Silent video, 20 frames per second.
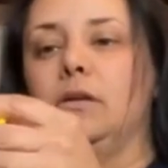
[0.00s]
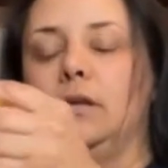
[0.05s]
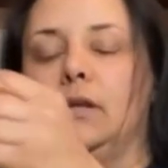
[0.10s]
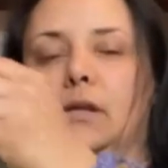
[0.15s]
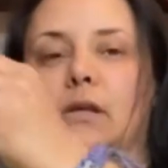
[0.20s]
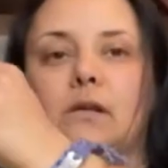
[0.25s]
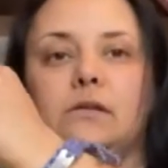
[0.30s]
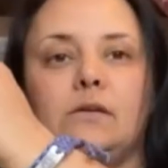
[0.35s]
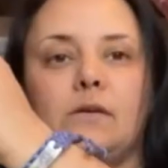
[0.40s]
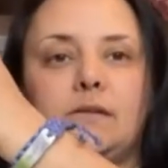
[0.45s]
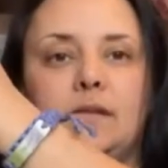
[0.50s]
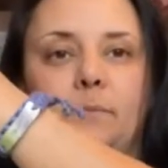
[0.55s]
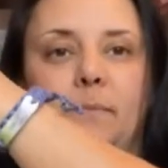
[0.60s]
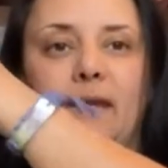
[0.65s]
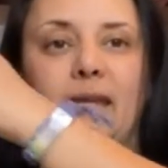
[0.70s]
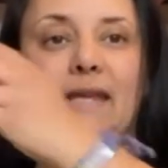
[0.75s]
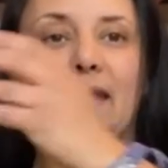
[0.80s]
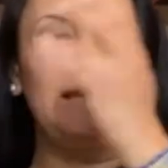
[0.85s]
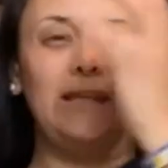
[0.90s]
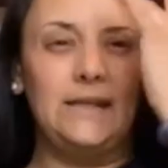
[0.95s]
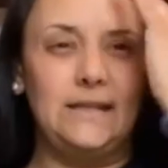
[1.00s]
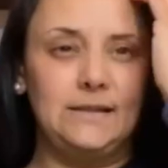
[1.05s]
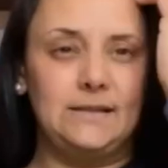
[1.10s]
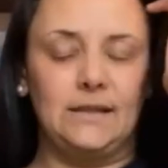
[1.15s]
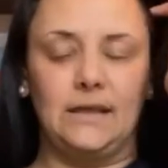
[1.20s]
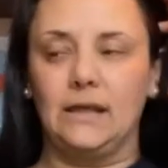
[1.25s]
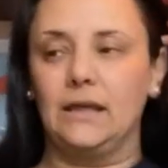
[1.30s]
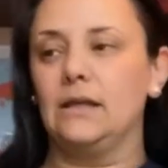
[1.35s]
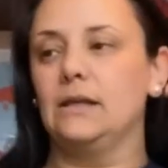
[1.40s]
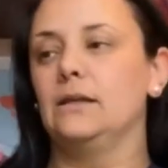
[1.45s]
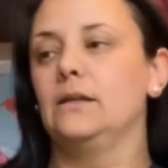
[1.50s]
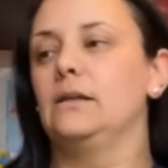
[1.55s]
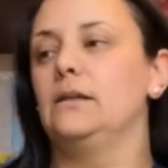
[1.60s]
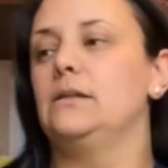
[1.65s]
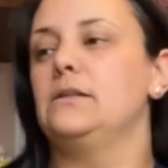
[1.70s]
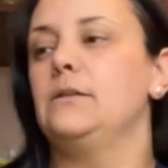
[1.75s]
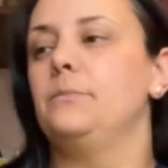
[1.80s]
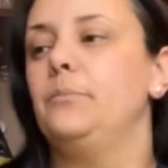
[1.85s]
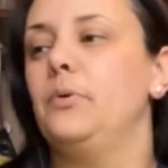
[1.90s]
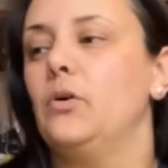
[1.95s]
so it's a bit easier
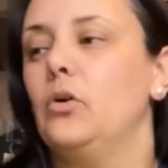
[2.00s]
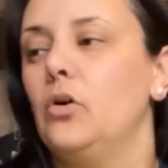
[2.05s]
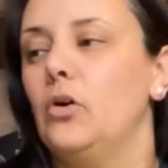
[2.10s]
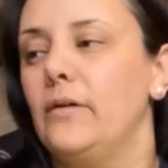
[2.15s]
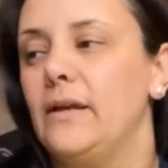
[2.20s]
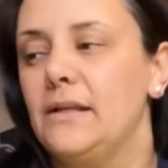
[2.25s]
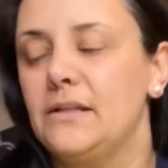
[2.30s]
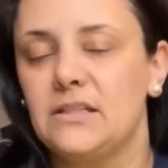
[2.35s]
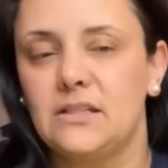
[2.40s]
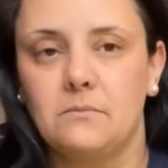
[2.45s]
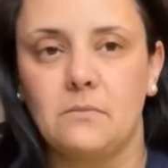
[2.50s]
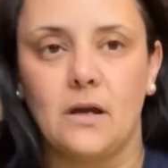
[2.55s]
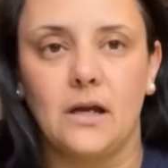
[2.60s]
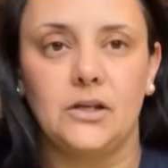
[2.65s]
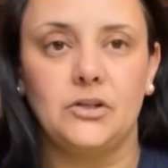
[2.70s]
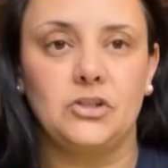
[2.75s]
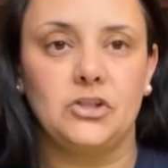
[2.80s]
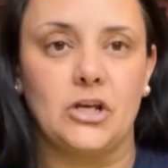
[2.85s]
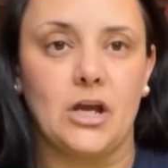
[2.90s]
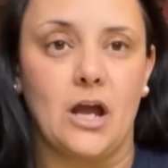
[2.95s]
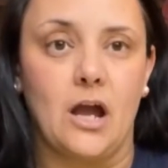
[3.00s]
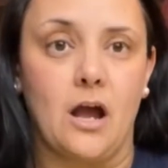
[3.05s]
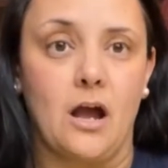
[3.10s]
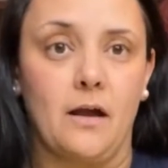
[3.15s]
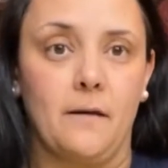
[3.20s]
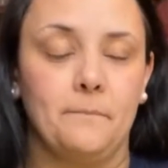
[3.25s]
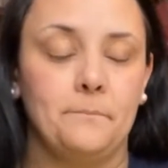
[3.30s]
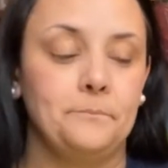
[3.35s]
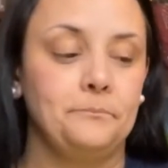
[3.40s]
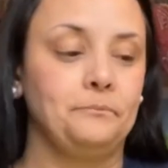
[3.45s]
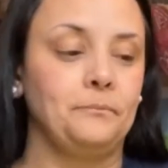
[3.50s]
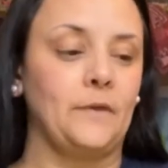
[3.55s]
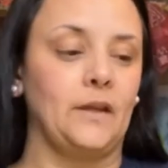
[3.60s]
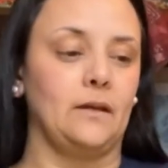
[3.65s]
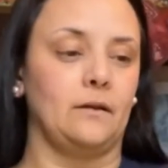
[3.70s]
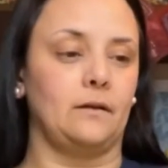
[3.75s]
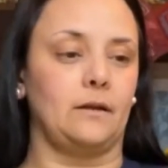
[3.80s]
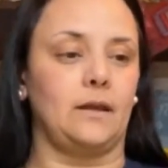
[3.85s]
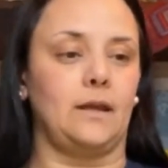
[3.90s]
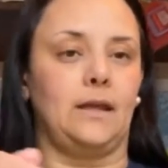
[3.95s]
to pour into my jar.
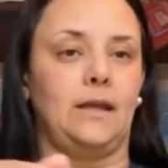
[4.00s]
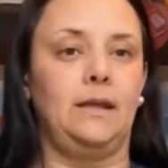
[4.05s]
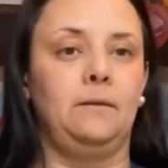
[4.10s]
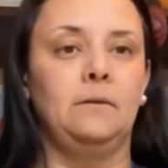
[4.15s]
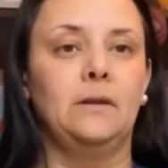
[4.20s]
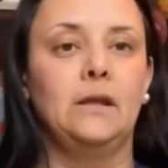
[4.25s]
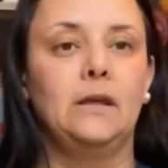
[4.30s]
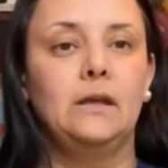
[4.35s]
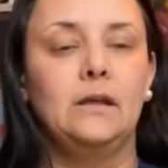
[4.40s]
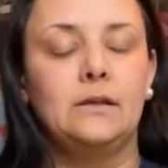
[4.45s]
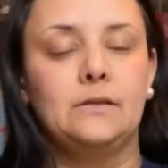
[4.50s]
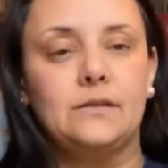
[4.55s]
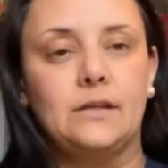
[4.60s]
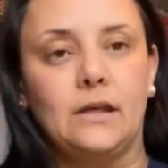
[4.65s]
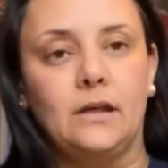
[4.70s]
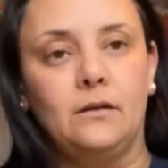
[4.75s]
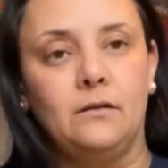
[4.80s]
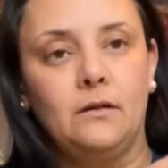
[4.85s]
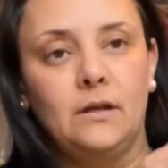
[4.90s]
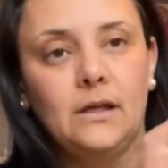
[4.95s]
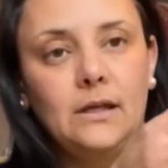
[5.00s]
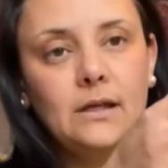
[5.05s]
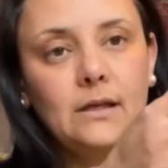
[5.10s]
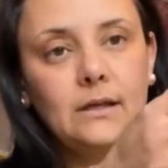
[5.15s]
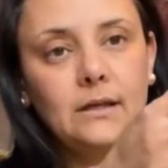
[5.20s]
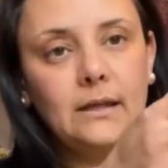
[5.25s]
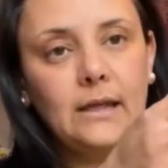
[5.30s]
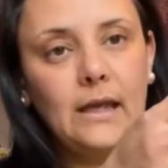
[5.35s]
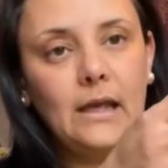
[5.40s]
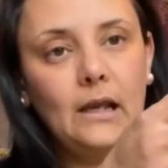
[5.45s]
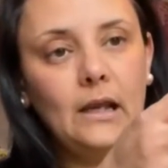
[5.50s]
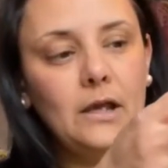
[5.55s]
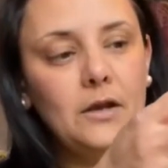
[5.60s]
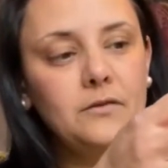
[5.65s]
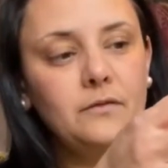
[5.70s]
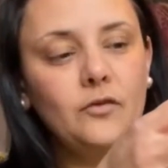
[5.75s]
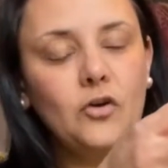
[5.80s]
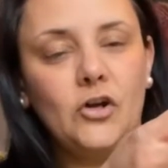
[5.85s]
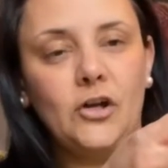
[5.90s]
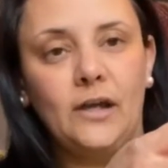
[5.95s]
Okay, so get a
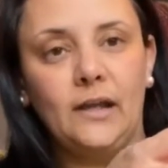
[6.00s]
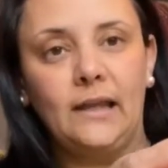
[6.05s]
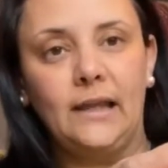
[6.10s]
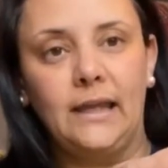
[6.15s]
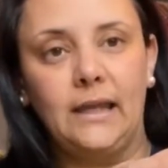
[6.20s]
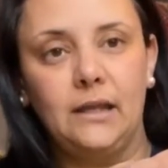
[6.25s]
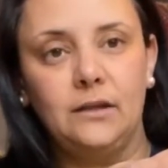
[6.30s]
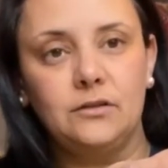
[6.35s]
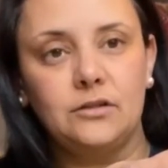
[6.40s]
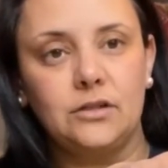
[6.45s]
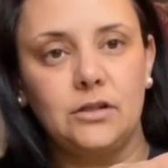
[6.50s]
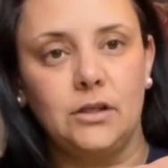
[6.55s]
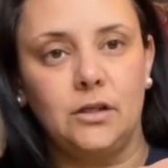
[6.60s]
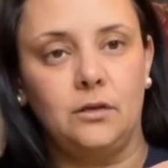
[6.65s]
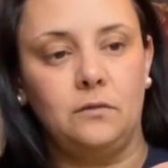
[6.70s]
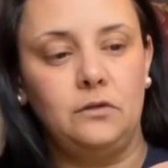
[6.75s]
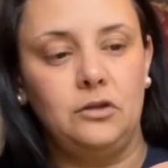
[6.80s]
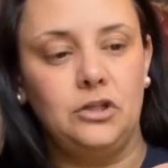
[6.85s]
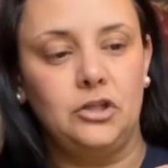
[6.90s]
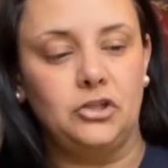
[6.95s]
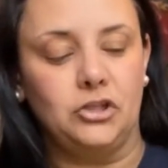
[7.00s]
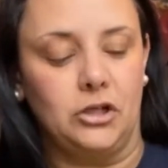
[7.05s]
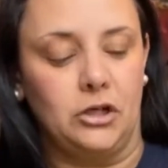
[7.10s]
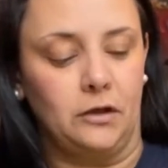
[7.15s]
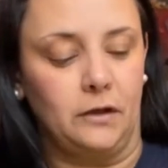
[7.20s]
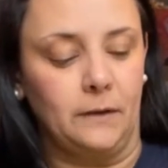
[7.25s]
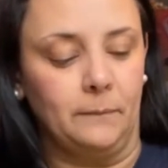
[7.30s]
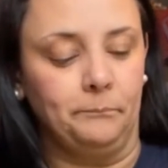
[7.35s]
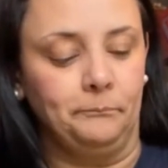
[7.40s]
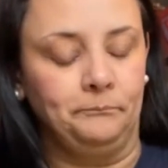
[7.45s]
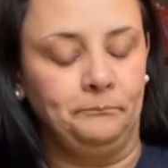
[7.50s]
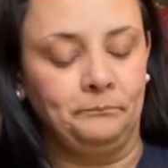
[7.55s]
load of oil into your jug.